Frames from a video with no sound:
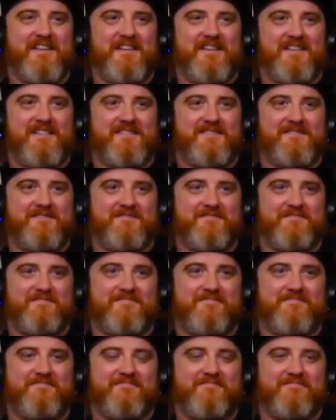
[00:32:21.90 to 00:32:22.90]

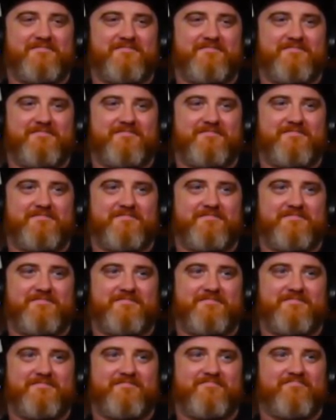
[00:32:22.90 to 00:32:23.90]

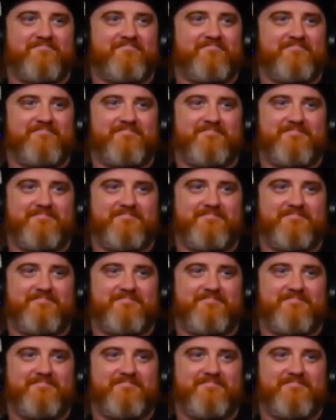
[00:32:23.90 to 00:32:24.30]
This person isn't speaking.